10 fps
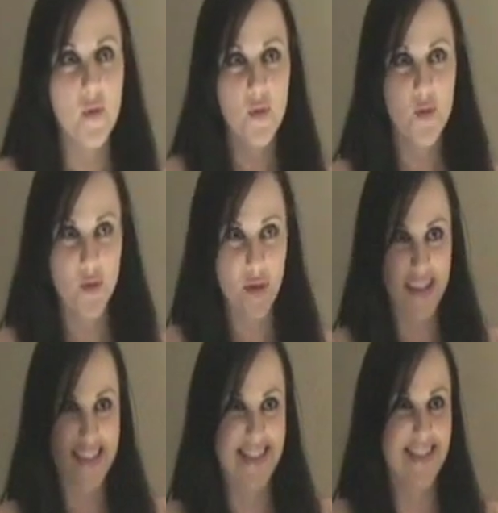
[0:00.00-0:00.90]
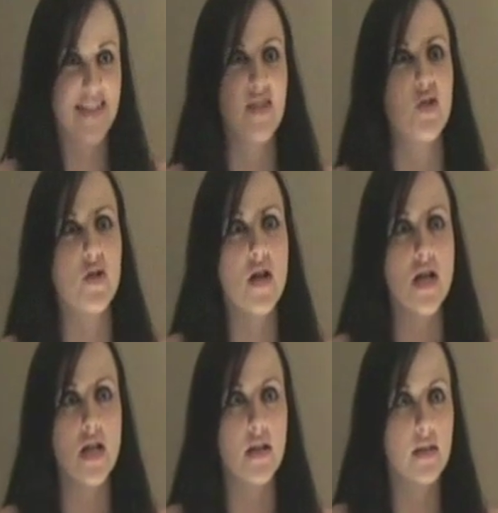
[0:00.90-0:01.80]
Ooh,
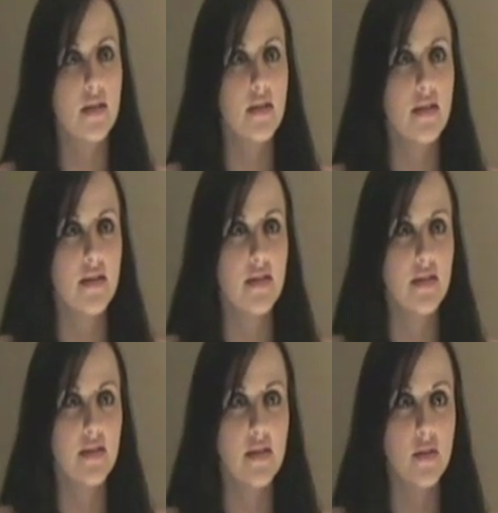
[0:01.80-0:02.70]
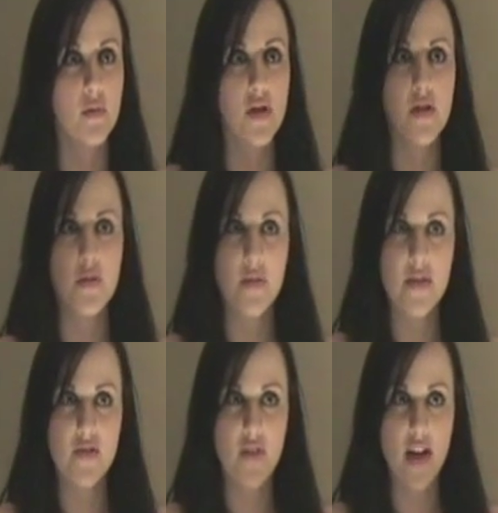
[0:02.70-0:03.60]
strong. What are you
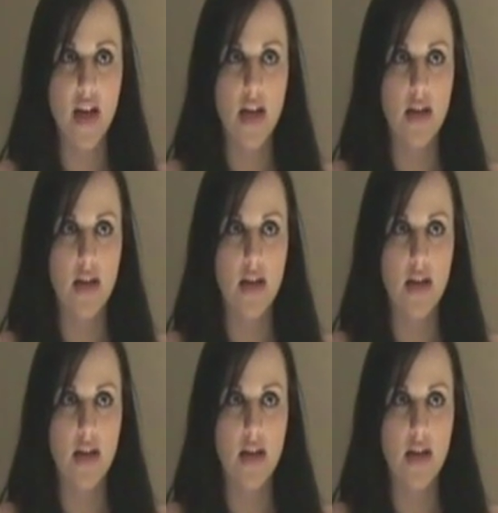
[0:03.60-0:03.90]
doing this Friday?